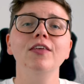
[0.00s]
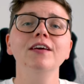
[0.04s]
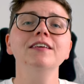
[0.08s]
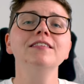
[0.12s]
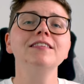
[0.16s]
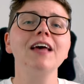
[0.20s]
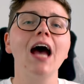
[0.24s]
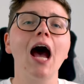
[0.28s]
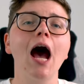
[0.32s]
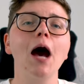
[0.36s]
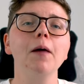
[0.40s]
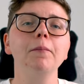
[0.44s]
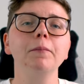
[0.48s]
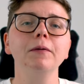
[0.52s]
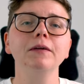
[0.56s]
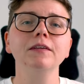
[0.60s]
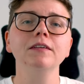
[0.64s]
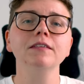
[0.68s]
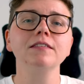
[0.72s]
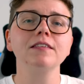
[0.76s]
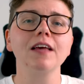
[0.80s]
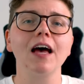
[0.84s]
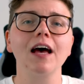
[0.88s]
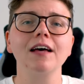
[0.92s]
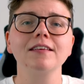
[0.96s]
This
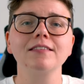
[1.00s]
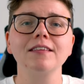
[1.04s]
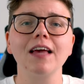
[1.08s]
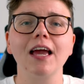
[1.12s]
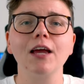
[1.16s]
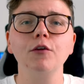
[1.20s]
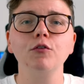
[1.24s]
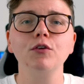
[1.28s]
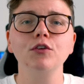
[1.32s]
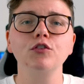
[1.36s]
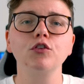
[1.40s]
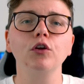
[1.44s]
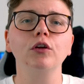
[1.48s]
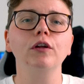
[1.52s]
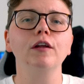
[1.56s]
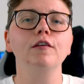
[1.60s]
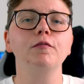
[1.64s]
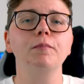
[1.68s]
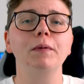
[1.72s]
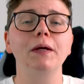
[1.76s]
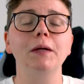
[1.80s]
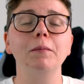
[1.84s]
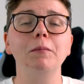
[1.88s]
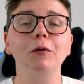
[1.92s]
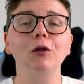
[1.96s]
happens as a result
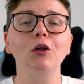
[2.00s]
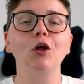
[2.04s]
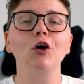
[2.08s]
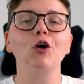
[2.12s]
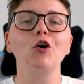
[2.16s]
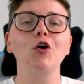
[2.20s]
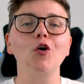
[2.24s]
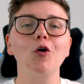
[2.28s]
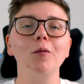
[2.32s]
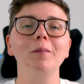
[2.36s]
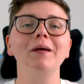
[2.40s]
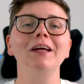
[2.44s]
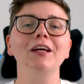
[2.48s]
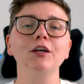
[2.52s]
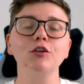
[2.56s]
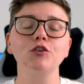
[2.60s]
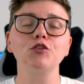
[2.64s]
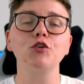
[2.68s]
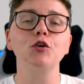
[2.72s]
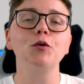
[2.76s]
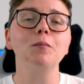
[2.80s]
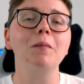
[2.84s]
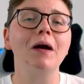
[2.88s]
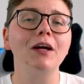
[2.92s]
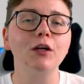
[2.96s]
of people coming
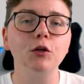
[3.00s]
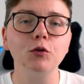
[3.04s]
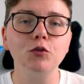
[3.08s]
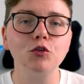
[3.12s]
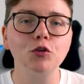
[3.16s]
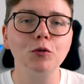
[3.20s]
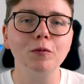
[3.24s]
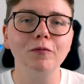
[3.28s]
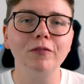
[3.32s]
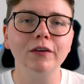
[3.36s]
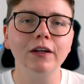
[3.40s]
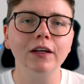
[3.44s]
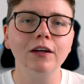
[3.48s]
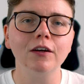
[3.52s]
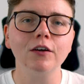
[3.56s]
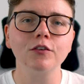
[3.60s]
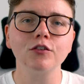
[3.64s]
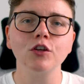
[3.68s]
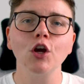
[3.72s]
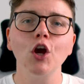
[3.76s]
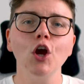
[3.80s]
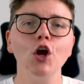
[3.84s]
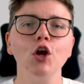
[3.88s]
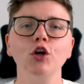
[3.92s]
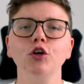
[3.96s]
to my YouTube
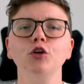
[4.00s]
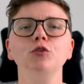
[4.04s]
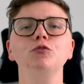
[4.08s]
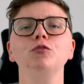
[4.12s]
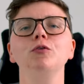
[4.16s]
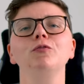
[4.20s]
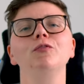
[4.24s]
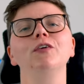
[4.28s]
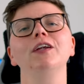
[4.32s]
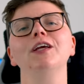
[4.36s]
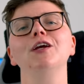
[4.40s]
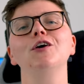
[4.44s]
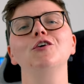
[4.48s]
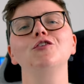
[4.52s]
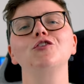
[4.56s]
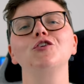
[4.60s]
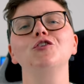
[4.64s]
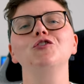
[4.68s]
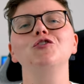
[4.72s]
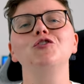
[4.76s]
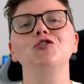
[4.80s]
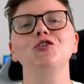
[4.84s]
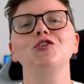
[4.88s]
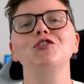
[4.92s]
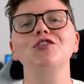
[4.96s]

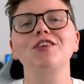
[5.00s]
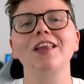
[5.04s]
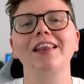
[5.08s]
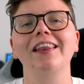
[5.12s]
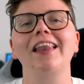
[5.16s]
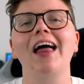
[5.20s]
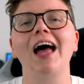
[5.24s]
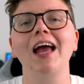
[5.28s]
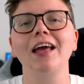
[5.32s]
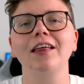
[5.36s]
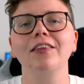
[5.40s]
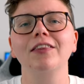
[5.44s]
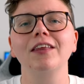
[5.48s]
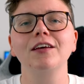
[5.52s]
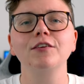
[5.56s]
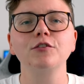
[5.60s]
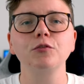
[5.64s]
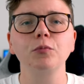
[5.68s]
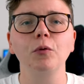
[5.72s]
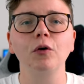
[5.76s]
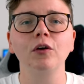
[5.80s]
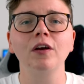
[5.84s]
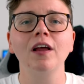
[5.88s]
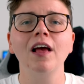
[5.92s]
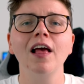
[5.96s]
videos just like
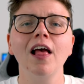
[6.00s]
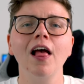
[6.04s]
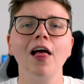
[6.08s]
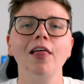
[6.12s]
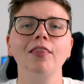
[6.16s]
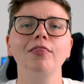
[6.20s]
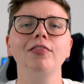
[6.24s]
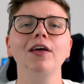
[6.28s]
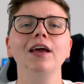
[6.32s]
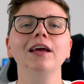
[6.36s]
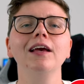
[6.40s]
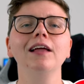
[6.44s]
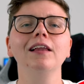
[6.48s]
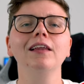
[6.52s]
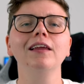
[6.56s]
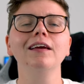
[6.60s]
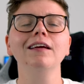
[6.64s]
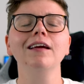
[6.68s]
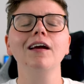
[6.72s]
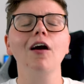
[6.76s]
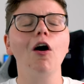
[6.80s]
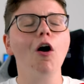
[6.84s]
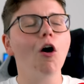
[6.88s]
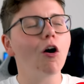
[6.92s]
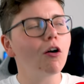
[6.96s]
this one. They
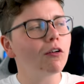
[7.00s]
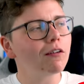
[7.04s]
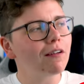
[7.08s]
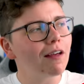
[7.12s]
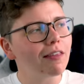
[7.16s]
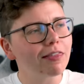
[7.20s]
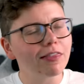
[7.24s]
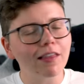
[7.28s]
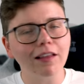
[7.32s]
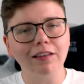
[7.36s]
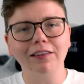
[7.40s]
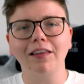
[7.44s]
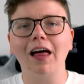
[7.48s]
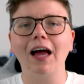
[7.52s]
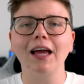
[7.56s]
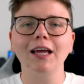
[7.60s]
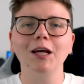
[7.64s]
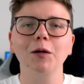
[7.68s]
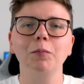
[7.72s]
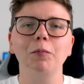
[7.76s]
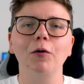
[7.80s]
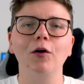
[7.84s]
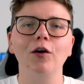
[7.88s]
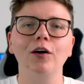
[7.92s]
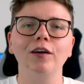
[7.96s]
click on the
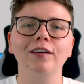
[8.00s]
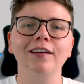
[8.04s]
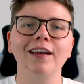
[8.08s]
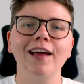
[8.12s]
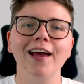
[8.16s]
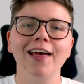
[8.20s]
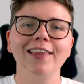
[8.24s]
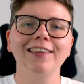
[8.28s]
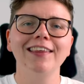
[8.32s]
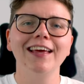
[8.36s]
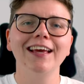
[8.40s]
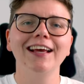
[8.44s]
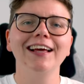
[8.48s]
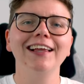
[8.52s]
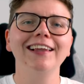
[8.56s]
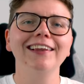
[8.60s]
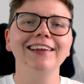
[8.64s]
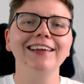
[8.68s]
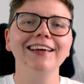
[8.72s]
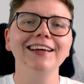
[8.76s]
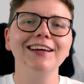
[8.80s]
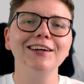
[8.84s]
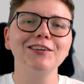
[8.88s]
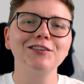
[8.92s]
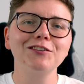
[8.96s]
like button, they
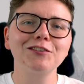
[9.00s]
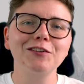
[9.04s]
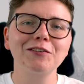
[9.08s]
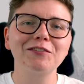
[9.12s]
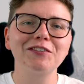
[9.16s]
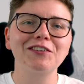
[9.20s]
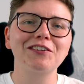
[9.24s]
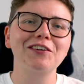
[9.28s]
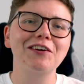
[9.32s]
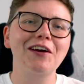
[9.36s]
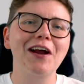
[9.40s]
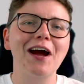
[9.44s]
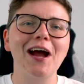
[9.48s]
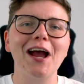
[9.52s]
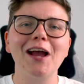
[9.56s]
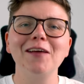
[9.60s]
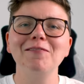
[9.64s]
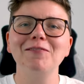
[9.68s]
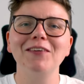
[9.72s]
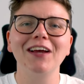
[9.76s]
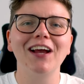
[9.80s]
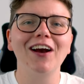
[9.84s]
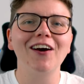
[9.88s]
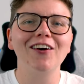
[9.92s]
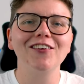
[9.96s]
click
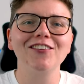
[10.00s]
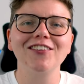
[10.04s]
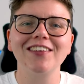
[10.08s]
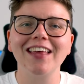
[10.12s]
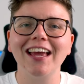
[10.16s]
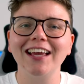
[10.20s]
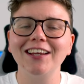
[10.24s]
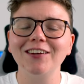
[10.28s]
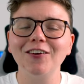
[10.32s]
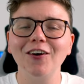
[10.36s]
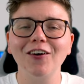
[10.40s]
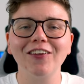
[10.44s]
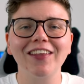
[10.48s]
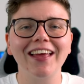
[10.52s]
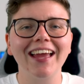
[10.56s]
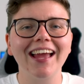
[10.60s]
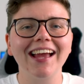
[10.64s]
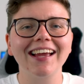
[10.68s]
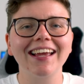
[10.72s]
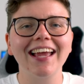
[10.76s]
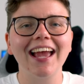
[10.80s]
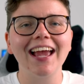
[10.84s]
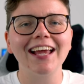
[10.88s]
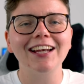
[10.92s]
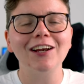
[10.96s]
subscribe because they know
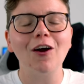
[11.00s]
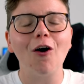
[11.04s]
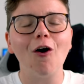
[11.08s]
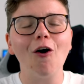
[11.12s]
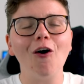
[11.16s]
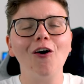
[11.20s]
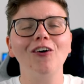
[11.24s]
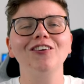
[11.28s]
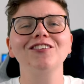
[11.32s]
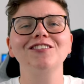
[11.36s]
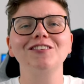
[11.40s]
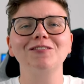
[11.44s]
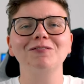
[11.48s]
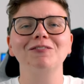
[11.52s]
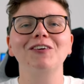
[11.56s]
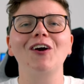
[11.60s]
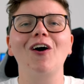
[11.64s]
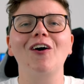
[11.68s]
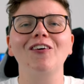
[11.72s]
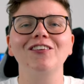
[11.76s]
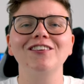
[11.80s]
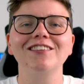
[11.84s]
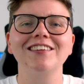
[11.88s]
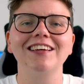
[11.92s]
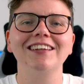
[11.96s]
they are getting awesome
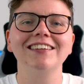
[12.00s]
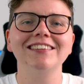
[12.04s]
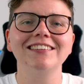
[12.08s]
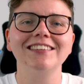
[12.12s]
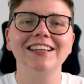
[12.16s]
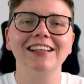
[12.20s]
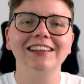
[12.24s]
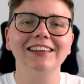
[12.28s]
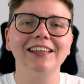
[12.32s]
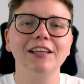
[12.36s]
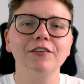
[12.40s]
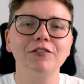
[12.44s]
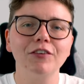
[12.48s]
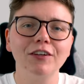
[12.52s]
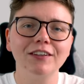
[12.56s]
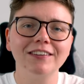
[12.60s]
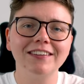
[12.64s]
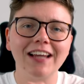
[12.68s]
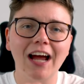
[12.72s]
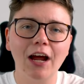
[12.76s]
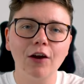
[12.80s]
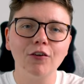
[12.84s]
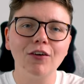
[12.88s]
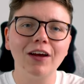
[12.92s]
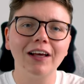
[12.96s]
content delivered
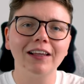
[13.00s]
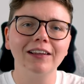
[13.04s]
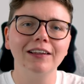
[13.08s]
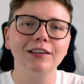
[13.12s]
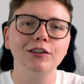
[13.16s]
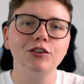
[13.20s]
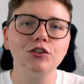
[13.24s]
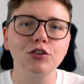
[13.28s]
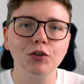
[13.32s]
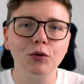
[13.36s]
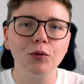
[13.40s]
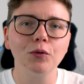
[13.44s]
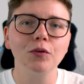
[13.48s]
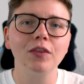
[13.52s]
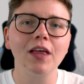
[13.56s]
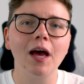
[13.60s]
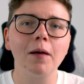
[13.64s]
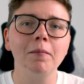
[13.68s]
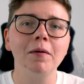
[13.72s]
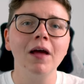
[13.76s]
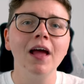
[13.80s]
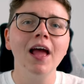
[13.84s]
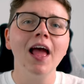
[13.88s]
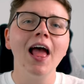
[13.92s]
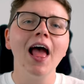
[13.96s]
directly to
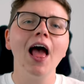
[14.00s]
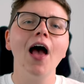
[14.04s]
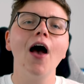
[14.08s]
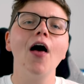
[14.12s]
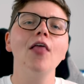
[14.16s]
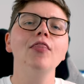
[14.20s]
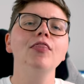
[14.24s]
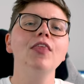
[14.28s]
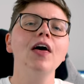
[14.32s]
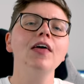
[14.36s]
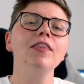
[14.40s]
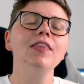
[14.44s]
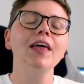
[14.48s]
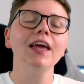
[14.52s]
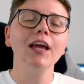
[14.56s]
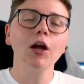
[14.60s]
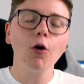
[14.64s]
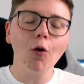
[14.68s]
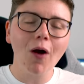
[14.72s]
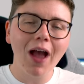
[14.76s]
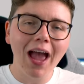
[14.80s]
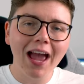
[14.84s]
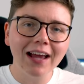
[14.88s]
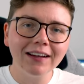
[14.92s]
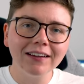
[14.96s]
them, and then they
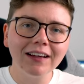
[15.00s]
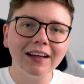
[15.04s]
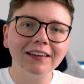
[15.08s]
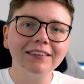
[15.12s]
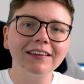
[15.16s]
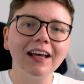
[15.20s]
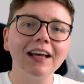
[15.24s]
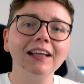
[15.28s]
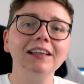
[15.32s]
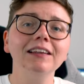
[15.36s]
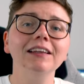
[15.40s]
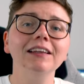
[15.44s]
go ahead and they